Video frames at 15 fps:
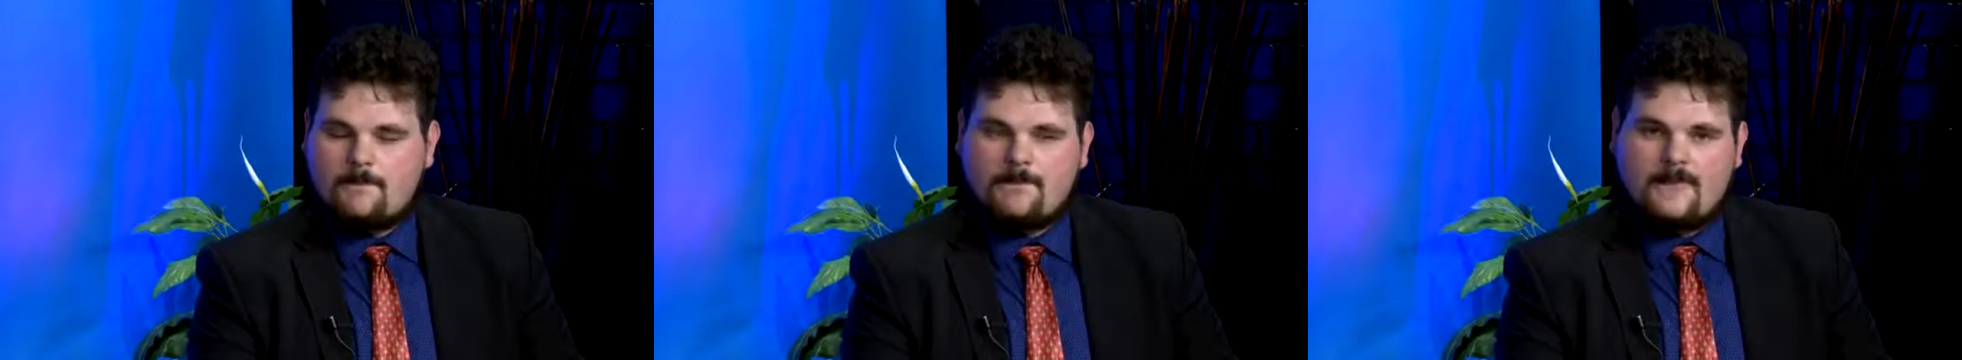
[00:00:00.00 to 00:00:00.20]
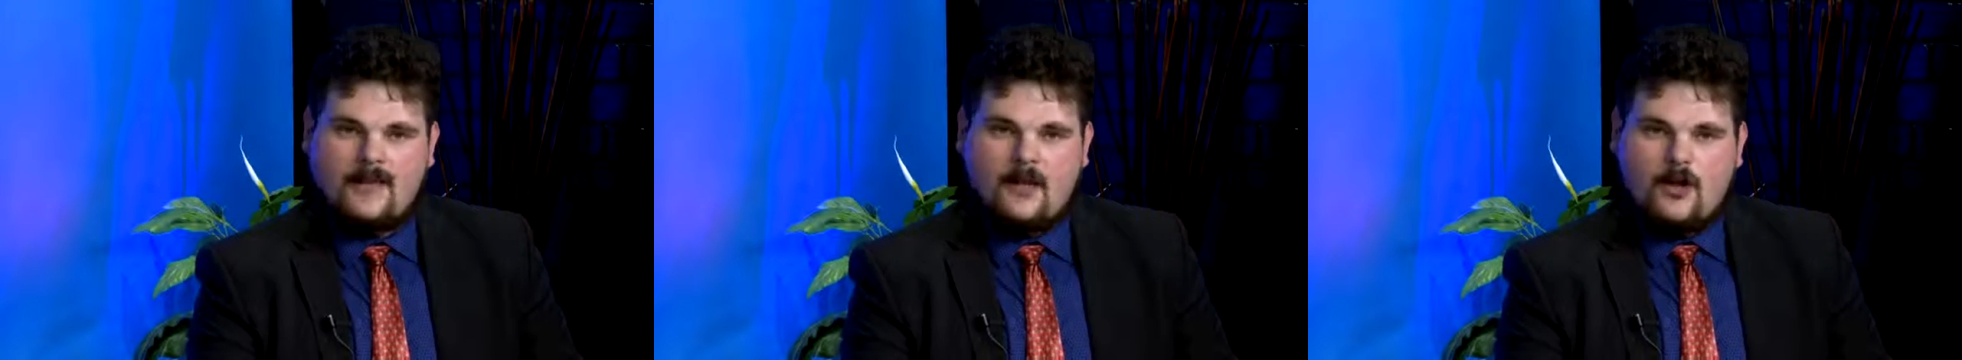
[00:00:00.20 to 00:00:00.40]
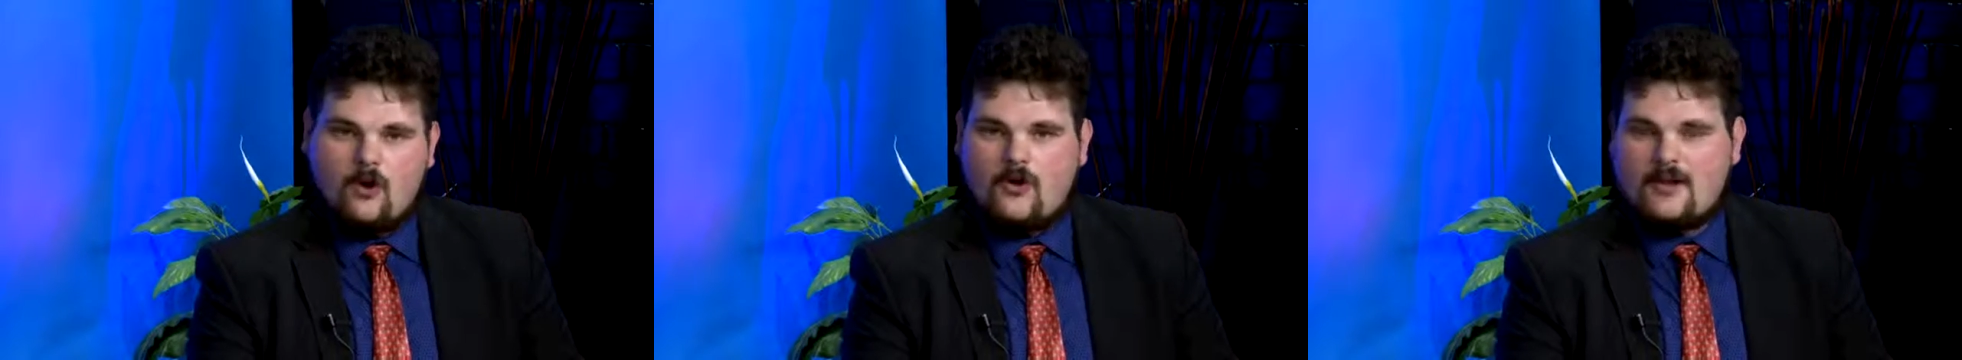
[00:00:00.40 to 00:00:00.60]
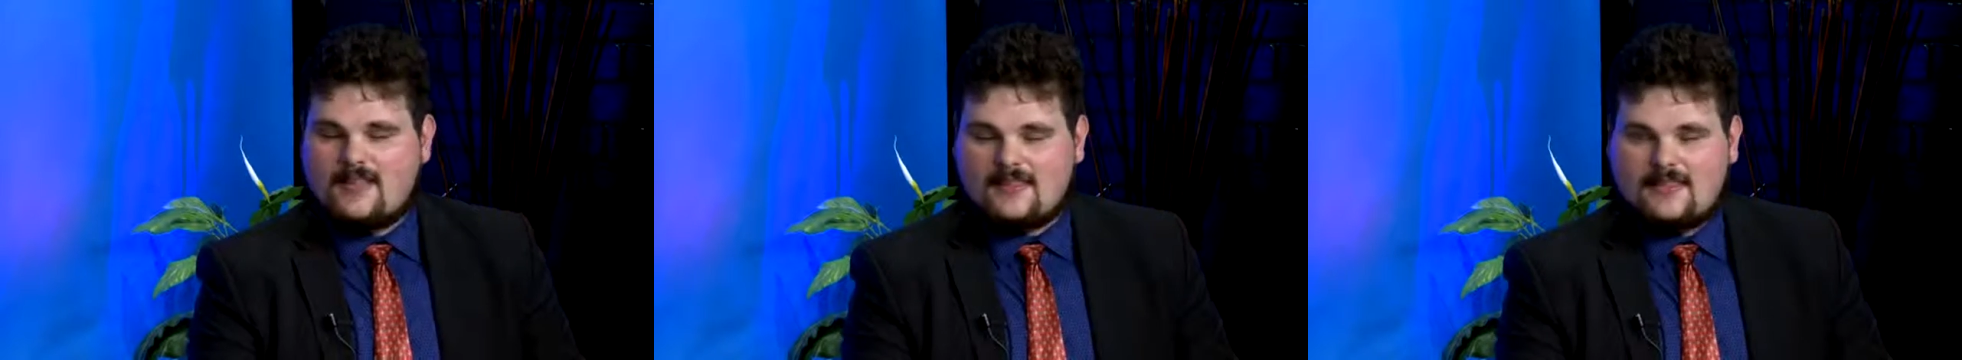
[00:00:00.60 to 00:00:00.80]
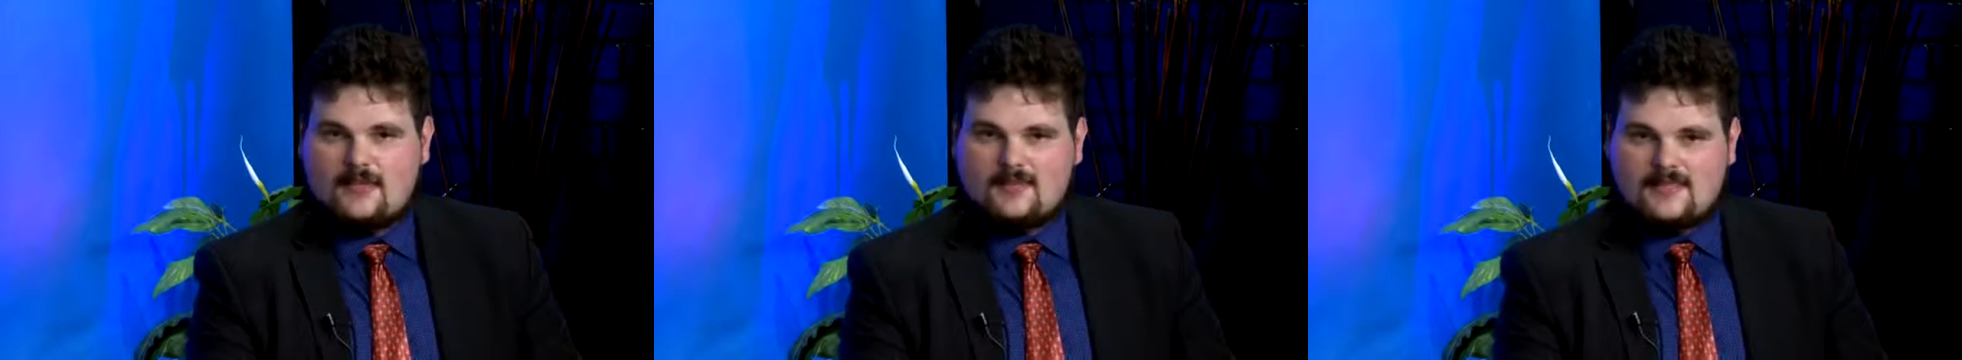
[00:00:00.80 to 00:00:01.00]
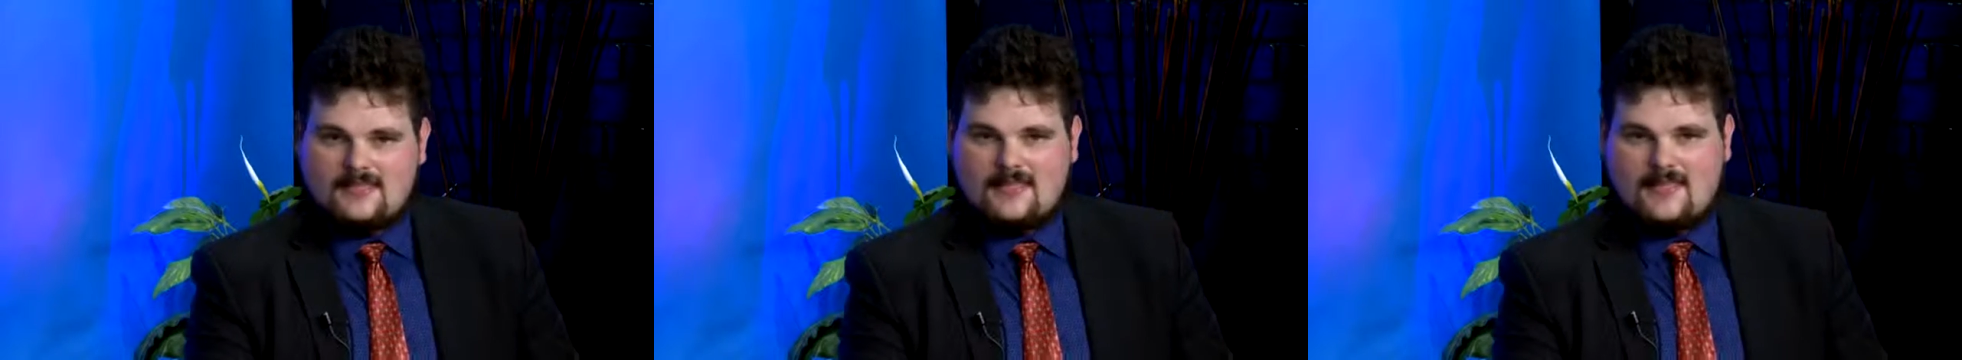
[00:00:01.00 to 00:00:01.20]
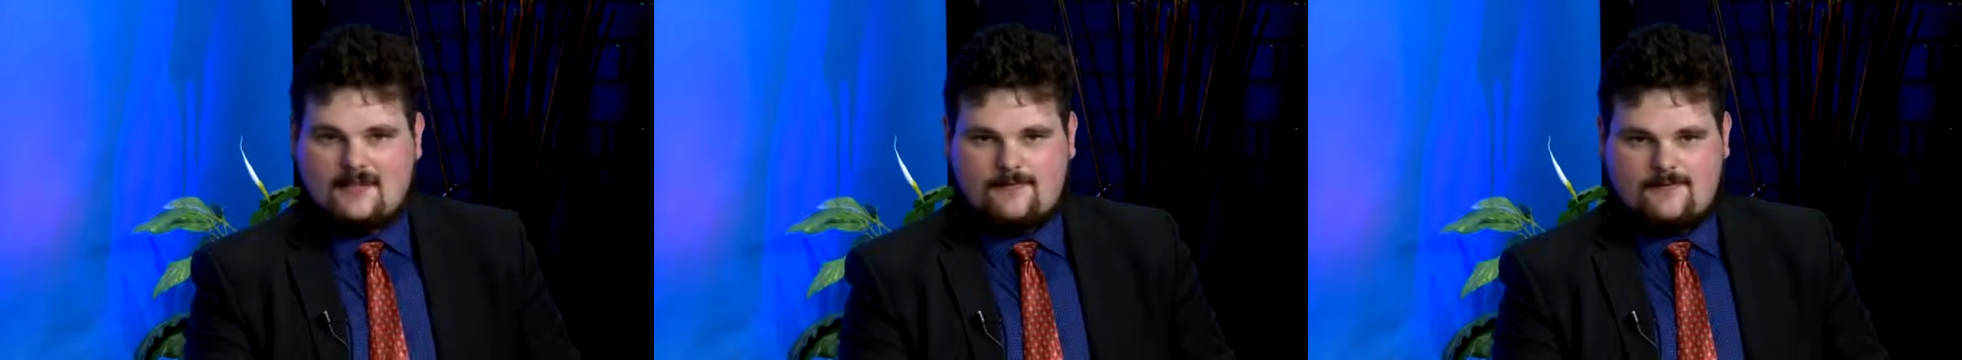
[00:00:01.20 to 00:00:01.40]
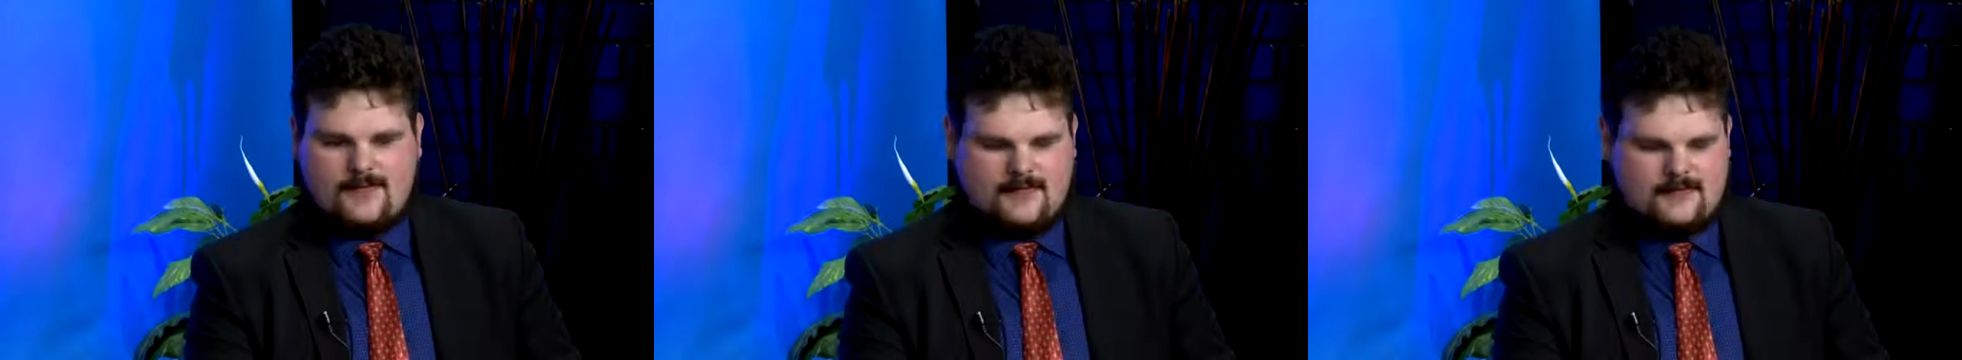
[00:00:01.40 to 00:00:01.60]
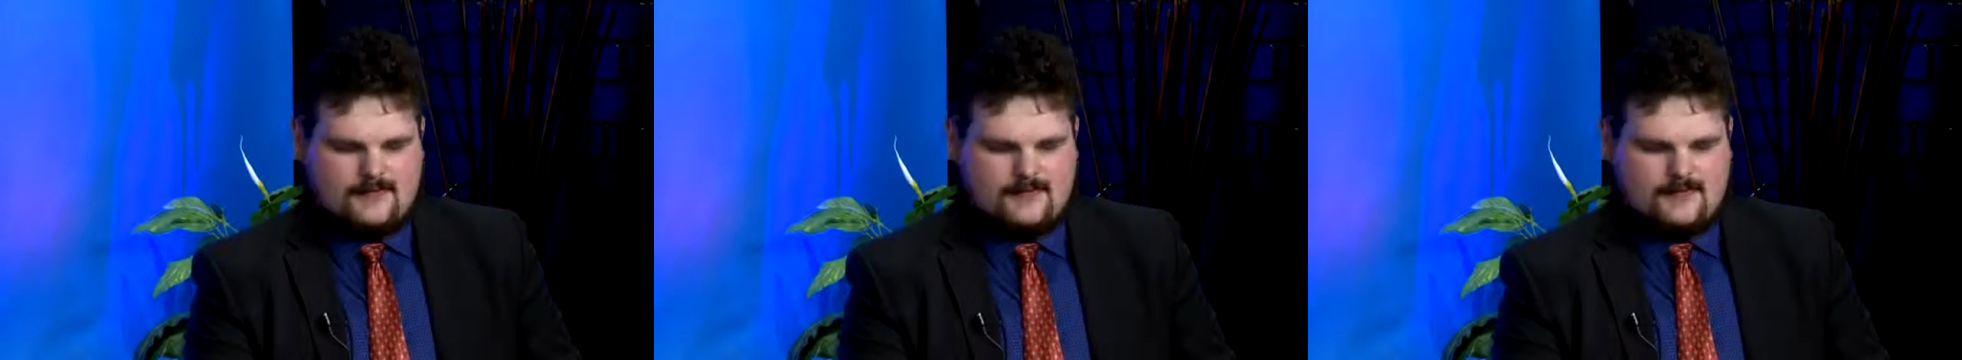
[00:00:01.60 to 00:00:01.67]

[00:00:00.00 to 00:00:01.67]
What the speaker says: or anything else to that effect.